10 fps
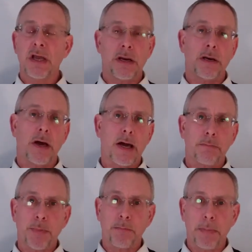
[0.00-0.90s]

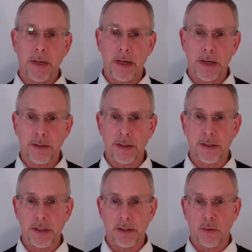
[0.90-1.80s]
not prepared to
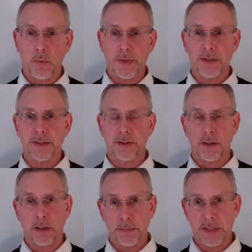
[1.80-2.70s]
deal with a
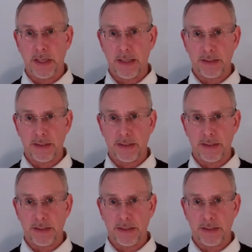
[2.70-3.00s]
circumstance